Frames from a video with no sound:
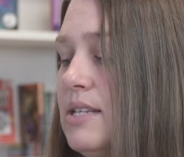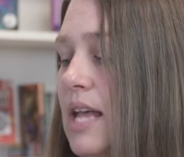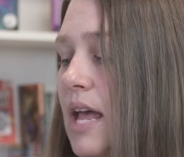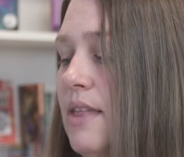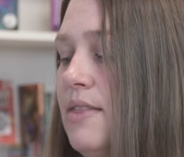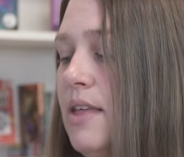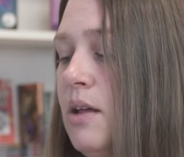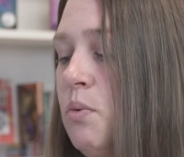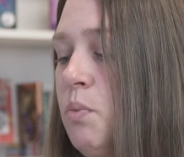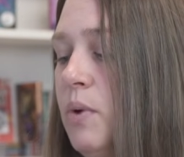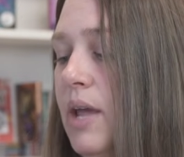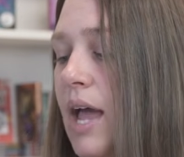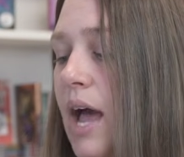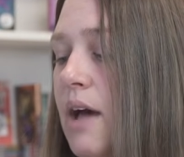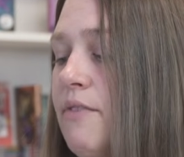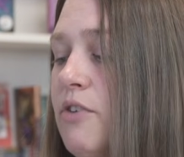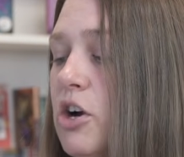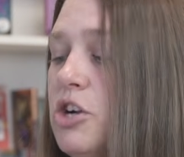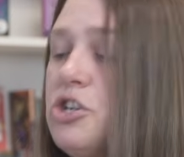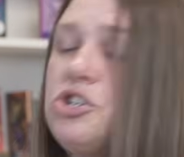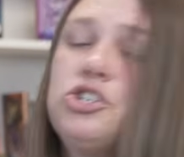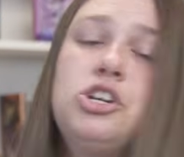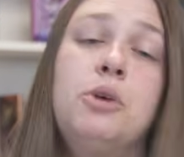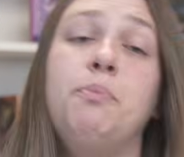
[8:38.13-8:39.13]
And then we have
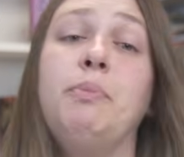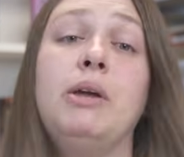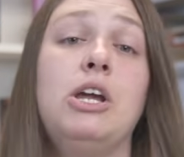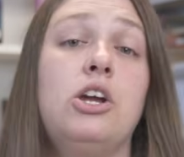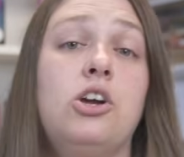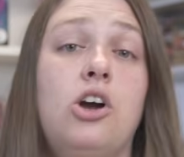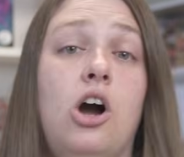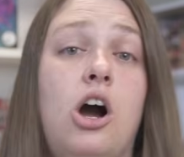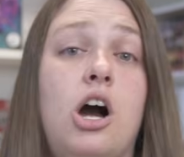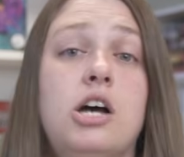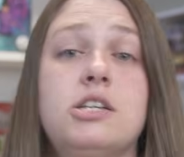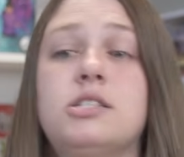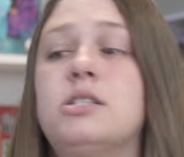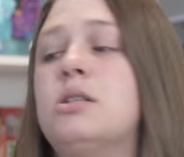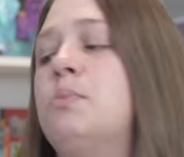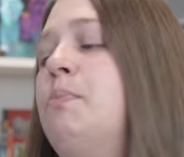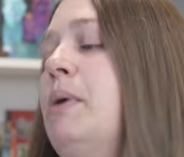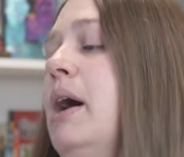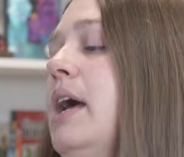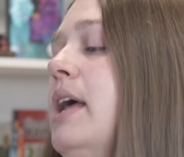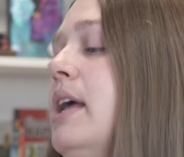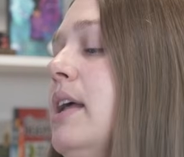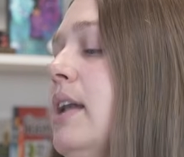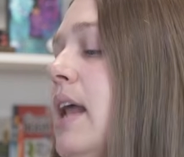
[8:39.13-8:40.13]
our shipping cost
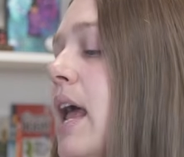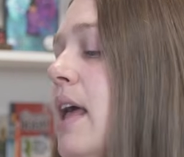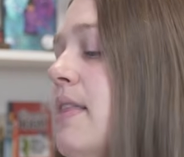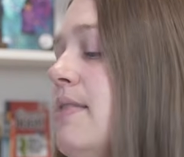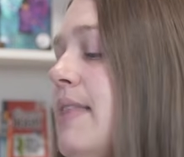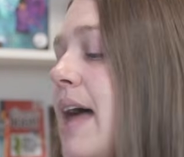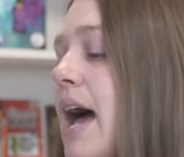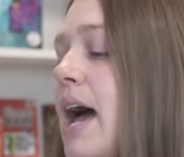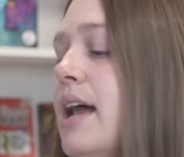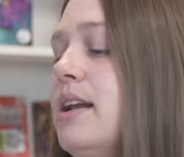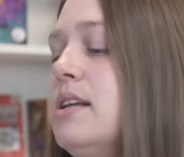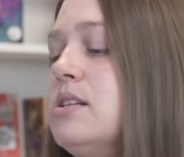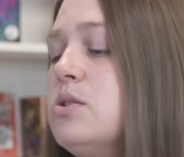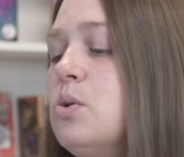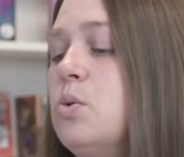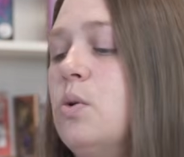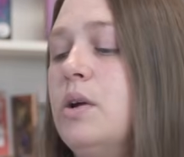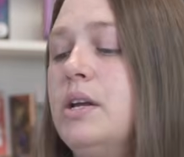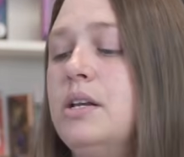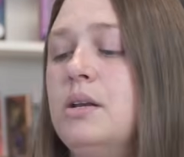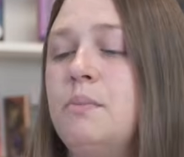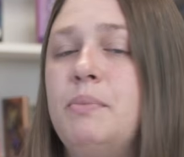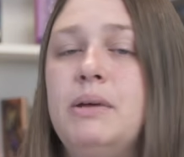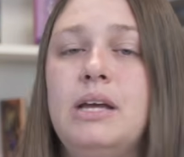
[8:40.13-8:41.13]
button. And that is
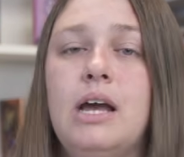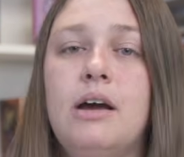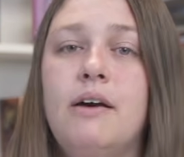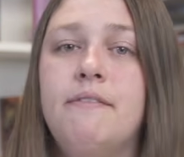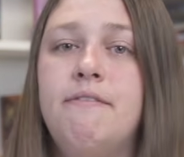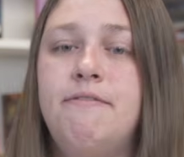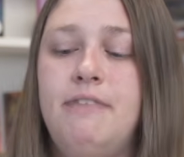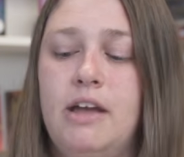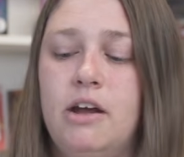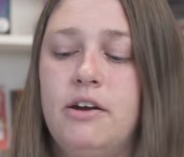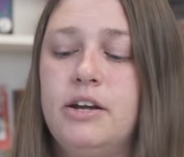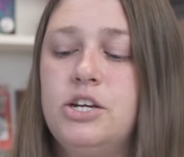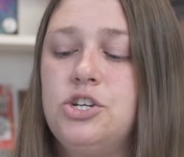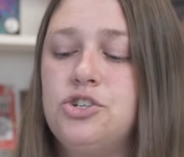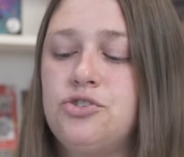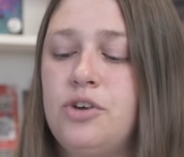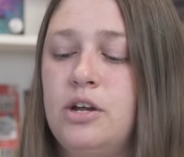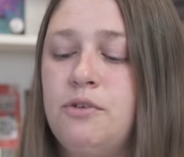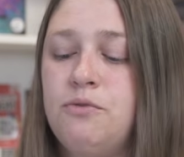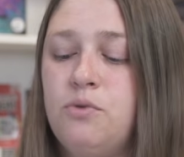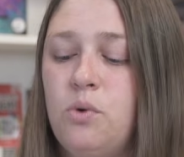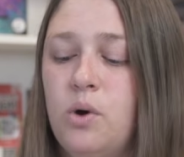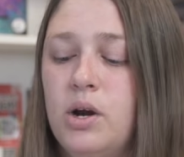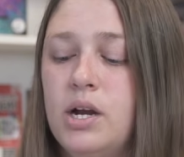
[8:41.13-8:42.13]
going to be very
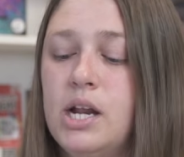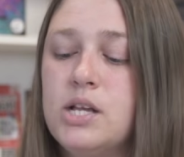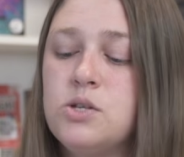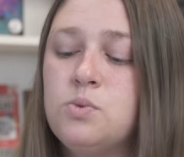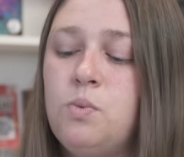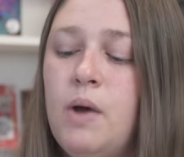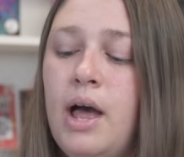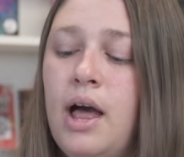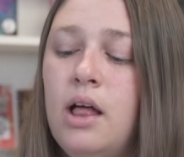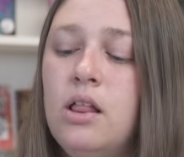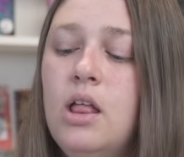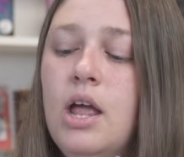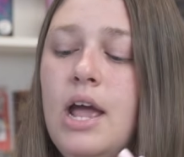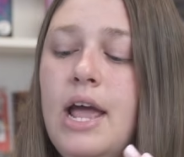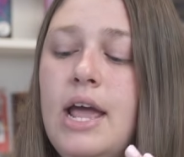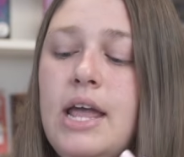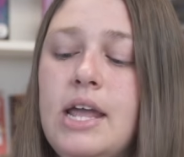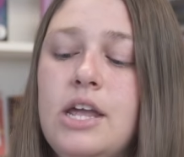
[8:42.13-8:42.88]
straightforward as well.